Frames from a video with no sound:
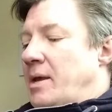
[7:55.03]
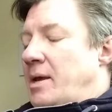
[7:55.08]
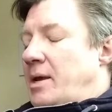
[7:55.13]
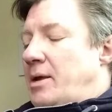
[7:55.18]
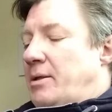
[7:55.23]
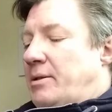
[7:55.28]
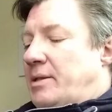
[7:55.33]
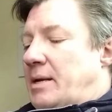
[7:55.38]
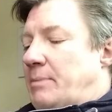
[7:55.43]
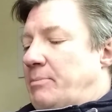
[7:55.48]

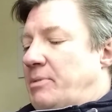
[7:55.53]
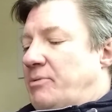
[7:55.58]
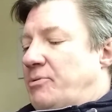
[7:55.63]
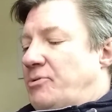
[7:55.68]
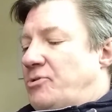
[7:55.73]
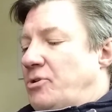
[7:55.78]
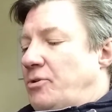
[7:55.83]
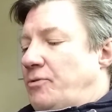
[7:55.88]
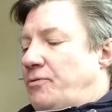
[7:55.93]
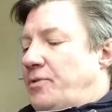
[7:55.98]
His numbers were
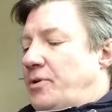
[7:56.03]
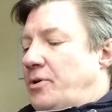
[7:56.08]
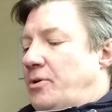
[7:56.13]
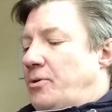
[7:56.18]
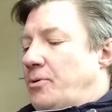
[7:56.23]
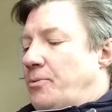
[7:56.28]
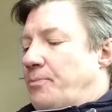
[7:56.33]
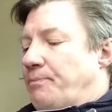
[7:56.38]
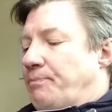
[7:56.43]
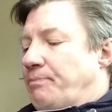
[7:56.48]
too
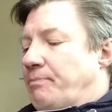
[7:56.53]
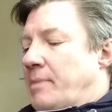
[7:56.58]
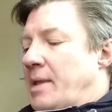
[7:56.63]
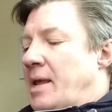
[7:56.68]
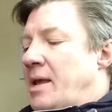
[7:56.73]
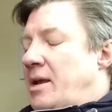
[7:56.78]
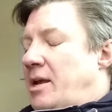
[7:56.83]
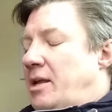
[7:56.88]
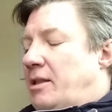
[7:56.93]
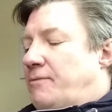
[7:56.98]
few.
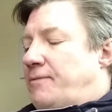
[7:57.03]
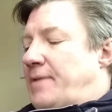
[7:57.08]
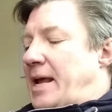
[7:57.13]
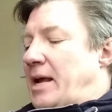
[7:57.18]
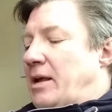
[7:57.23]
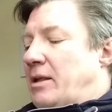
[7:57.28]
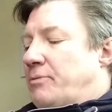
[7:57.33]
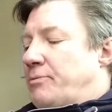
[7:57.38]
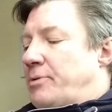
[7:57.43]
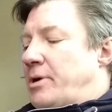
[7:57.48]
His
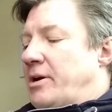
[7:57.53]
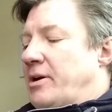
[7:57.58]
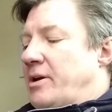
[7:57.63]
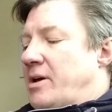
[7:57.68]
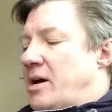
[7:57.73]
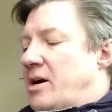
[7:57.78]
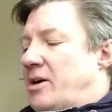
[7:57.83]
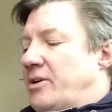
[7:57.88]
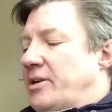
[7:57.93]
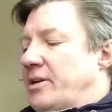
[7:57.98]
flanks were
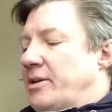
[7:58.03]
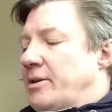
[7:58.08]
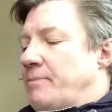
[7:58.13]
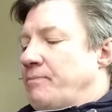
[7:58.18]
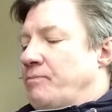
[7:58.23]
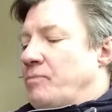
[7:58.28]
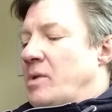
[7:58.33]
unguarded.